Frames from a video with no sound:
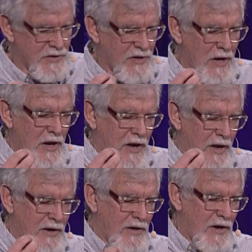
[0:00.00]
And,
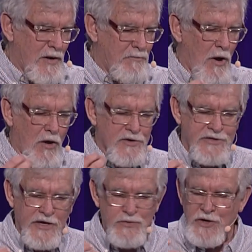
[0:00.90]
and uh, Paul
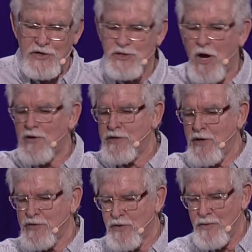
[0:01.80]
says, We exalt in
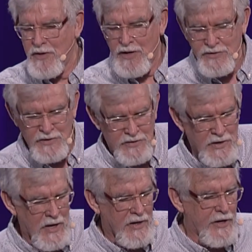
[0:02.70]
our tribulations.
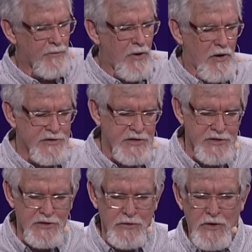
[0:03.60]
Later, Paul
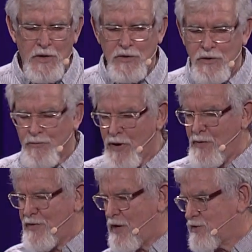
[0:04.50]
says to, to pray
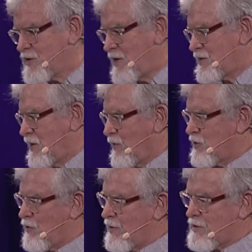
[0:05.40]
without ceasing,
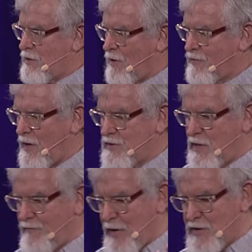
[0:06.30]
rejoice in all things,
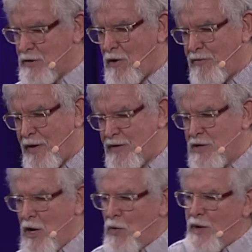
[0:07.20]
give thanks in all things.
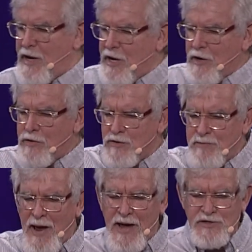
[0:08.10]
We hear those
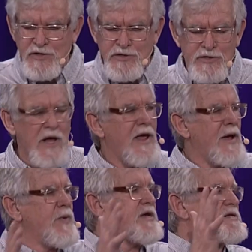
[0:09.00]
passages
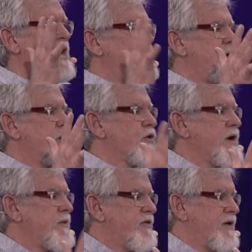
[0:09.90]
and we say we
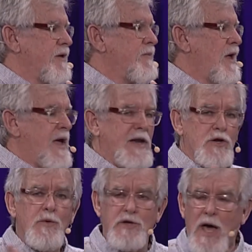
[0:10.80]
agree with them. And,
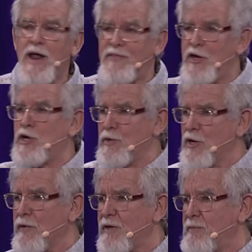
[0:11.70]
you would, and I think you would
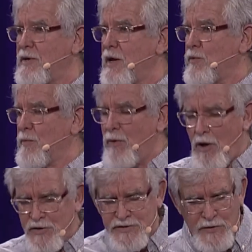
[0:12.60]
agree with me, like where
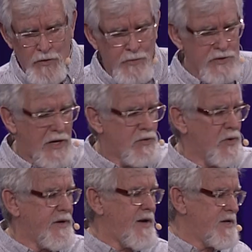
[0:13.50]
Paul said in Romans 8
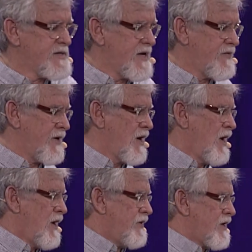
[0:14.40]
28, he said that,
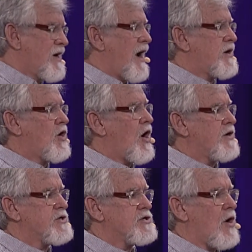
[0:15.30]
that God
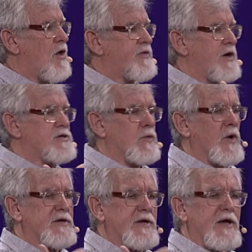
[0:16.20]
causes all things to
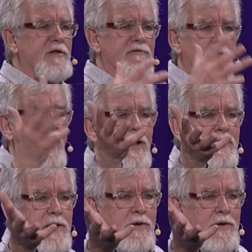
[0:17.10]
work together for what?